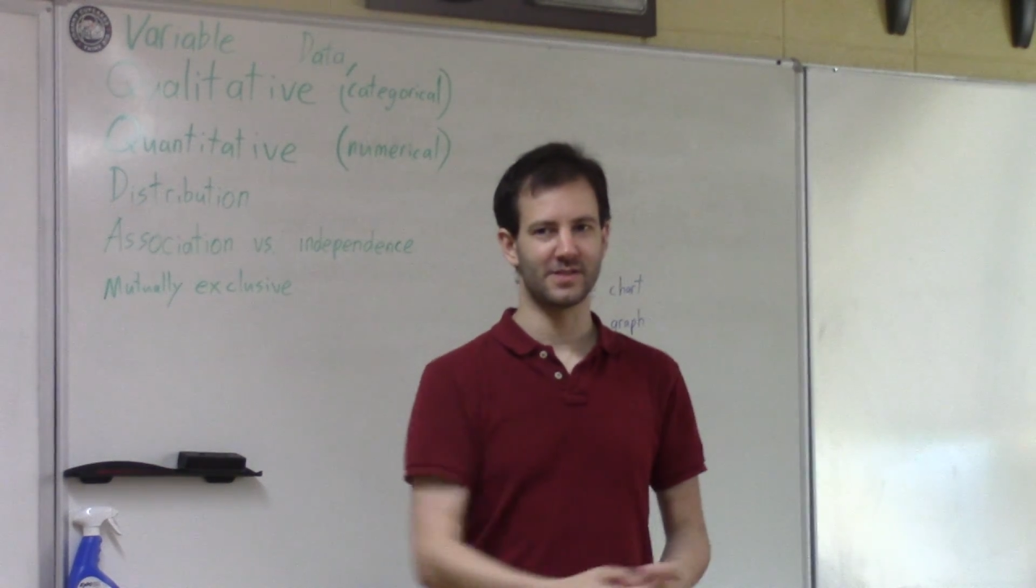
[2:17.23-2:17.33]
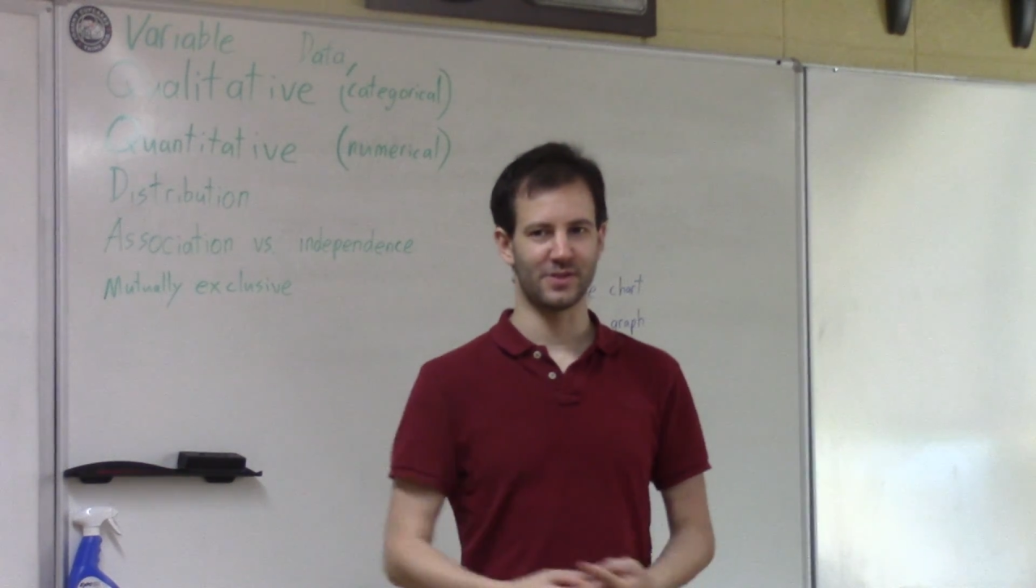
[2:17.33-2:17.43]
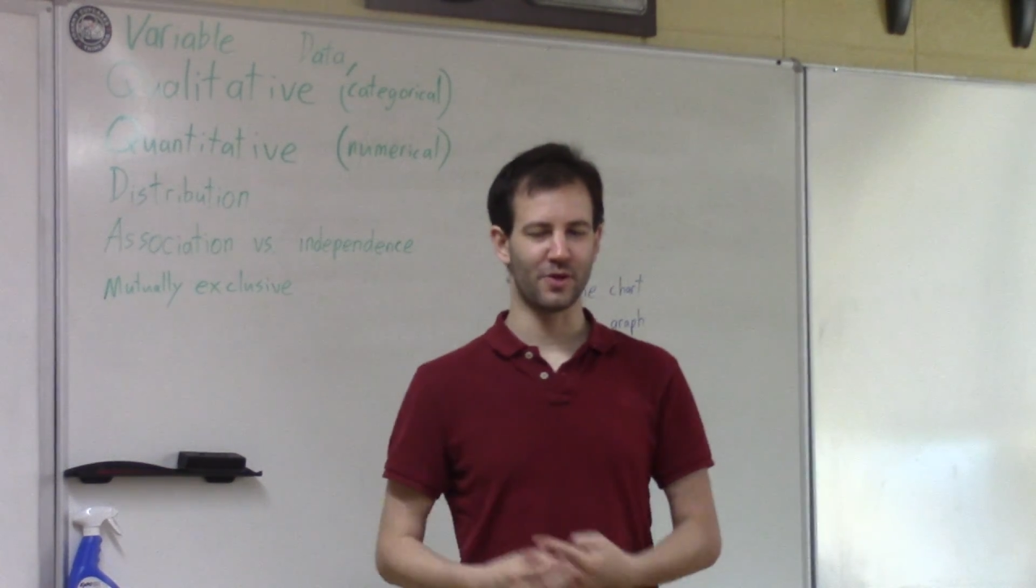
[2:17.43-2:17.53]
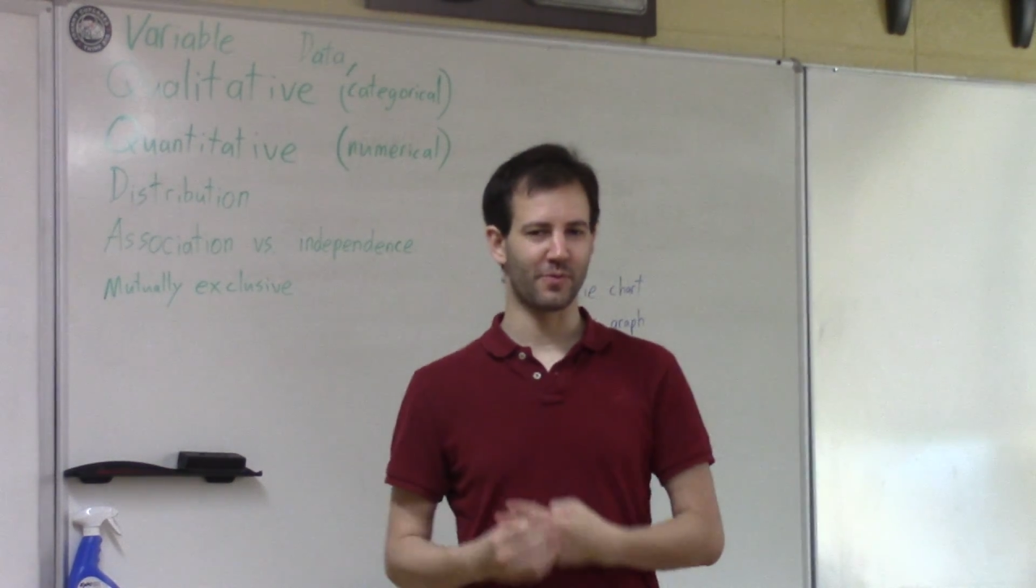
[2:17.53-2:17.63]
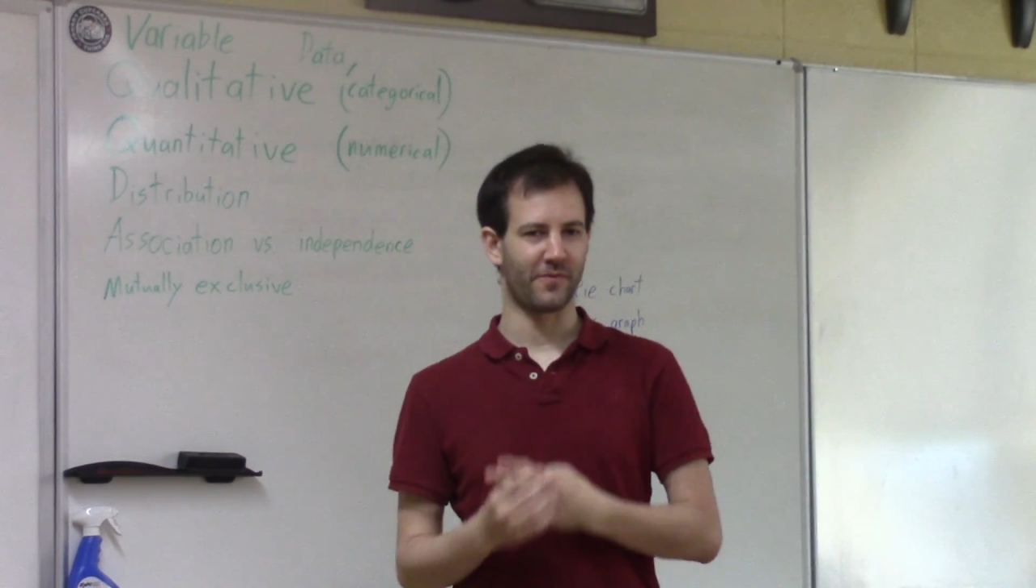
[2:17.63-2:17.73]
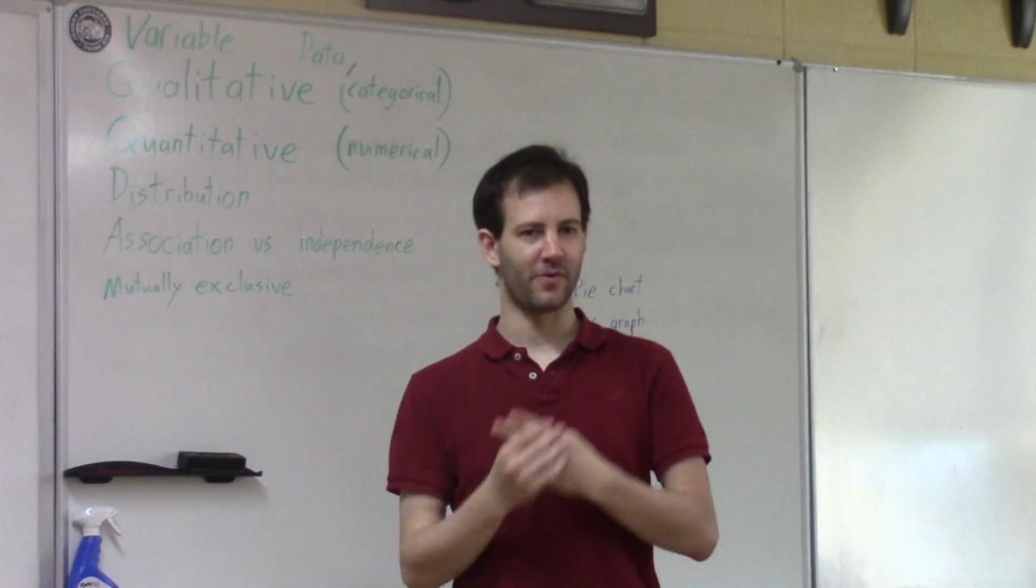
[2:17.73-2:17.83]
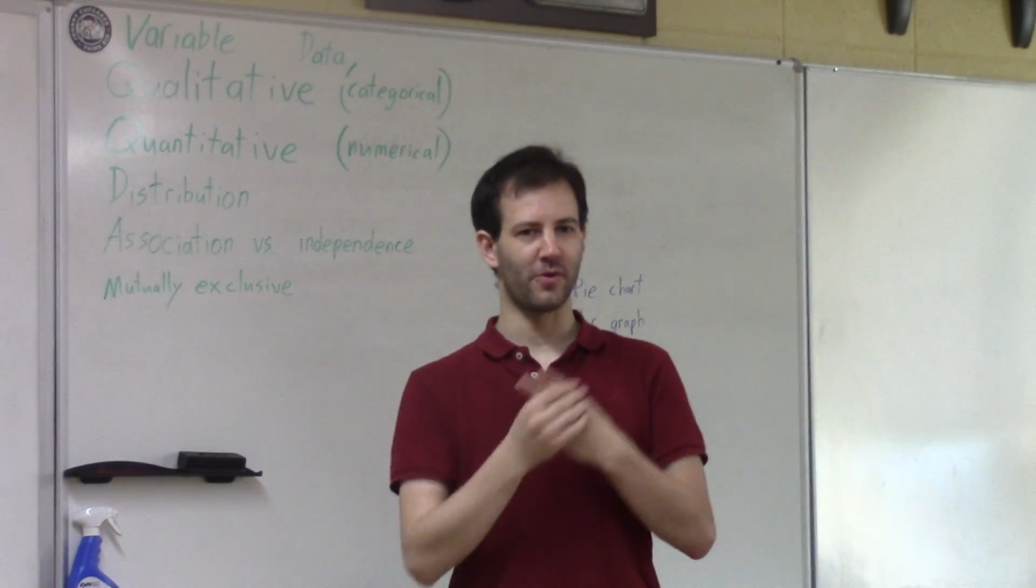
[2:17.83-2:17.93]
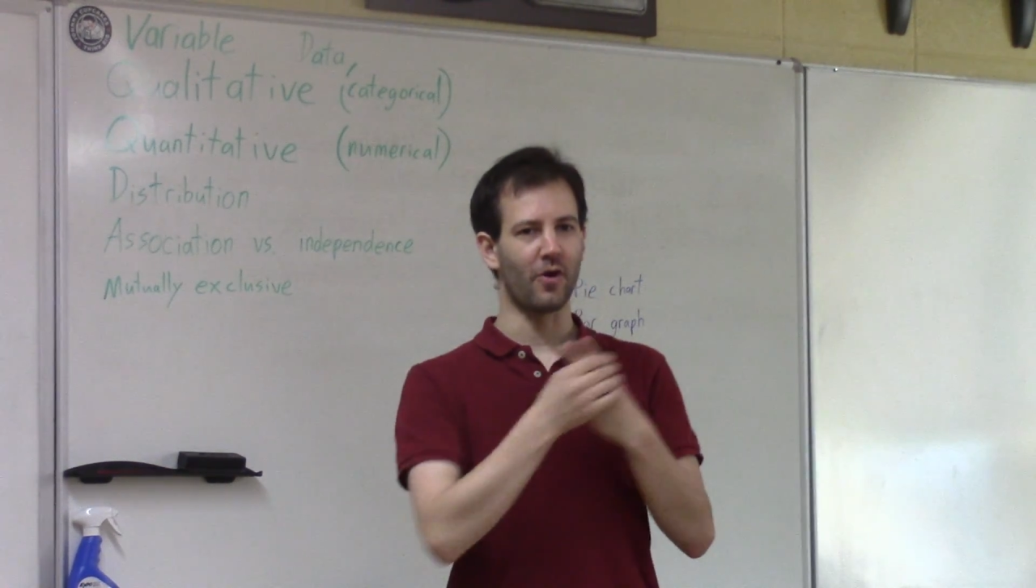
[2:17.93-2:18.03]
Do you prefer